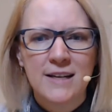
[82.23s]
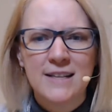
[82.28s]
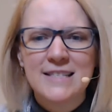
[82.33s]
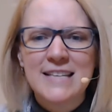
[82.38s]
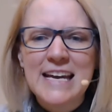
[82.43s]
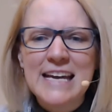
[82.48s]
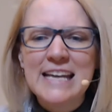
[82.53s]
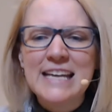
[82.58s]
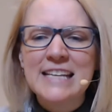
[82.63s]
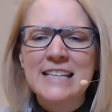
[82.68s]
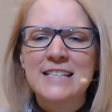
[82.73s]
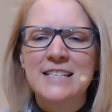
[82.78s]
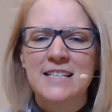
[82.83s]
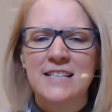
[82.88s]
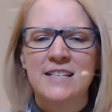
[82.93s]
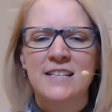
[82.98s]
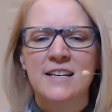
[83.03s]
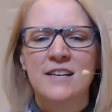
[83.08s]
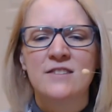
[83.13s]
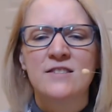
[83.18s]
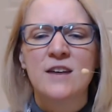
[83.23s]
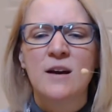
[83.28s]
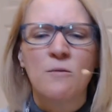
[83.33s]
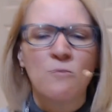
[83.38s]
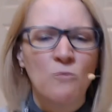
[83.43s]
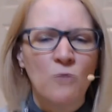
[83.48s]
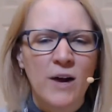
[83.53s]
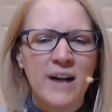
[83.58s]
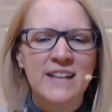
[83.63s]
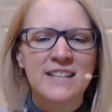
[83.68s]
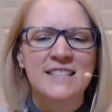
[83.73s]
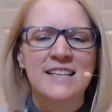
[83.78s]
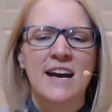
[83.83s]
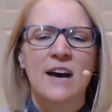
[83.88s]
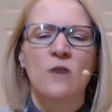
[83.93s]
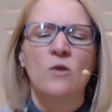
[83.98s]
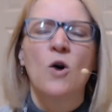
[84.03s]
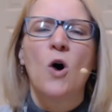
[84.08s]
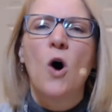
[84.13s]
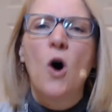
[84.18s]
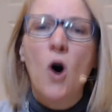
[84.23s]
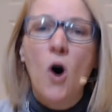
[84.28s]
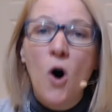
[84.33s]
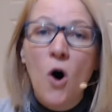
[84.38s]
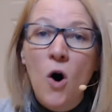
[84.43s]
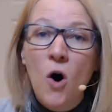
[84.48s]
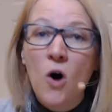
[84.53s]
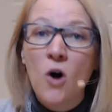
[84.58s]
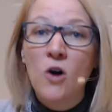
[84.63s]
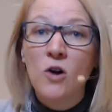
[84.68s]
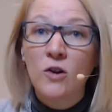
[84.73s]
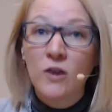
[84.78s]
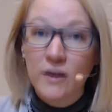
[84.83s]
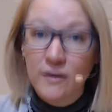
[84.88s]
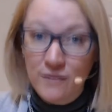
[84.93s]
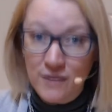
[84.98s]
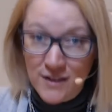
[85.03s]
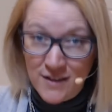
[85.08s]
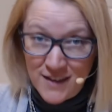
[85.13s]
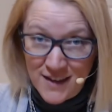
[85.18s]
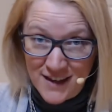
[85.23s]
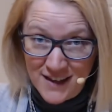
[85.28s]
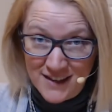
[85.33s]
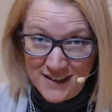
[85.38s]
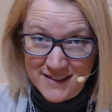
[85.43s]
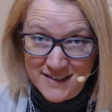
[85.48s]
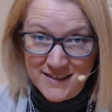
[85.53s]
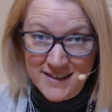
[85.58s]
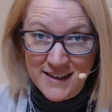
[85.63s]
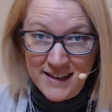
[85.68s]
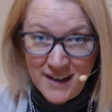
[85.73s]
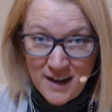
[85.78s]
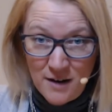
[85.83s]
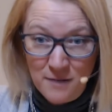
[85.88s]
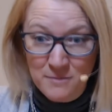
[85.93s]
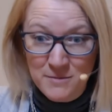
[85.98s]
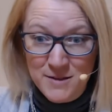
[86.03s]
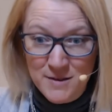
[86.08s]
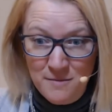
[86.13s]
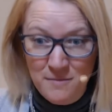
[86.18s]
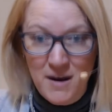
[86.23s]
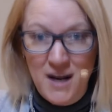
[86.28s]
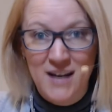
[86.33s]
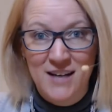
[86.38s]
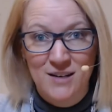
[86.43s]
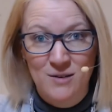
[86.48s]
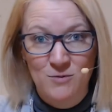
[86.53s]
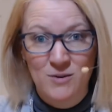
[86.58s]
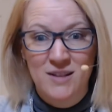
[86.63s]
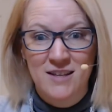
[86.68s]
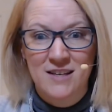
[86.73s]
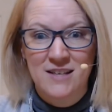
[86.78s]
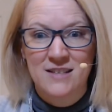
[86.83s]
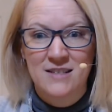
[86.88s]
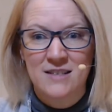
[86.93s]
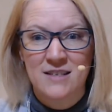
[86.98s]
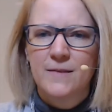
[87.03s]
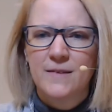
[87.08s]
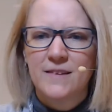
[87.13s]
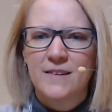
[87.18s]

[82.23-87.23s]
Take in the details and write down all of the things that come to mind with it.